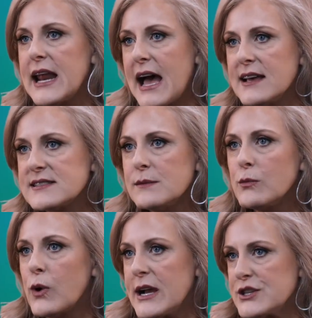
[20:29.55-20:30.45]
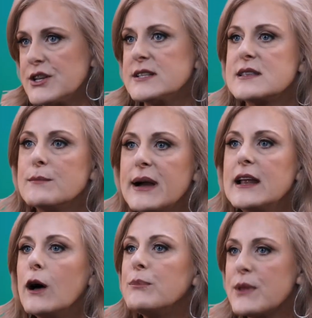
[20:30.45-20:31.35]
ask them questions that might
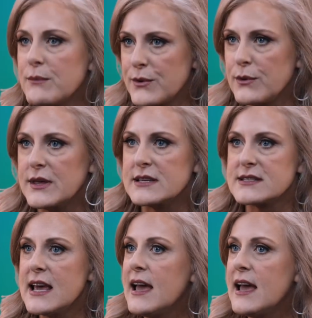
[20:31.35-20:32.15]
help them through this.